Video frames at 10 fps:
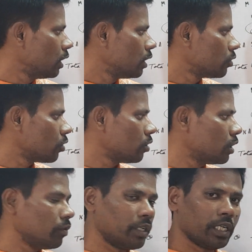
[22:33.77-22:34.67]
So
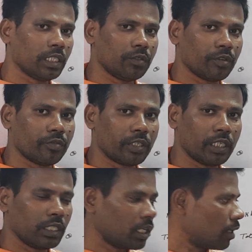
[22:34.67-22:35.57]
dividend is
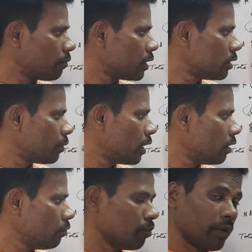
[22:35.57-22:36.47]
15. The company is
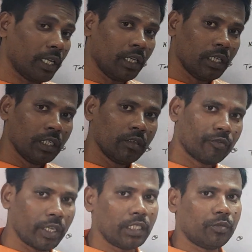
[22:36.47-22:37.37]
paying by
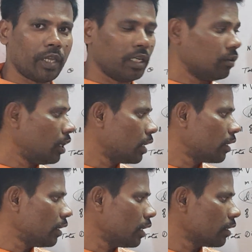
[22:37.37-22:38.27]
face value
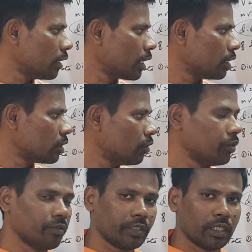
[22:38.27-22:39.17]
100 cancel
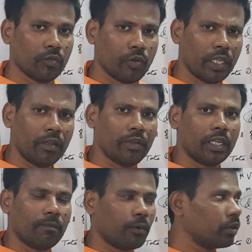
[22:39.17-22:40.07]
15. Very, very
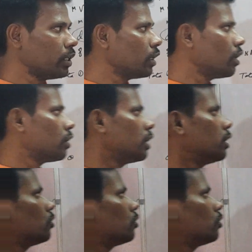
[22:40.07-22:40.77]
important. Already I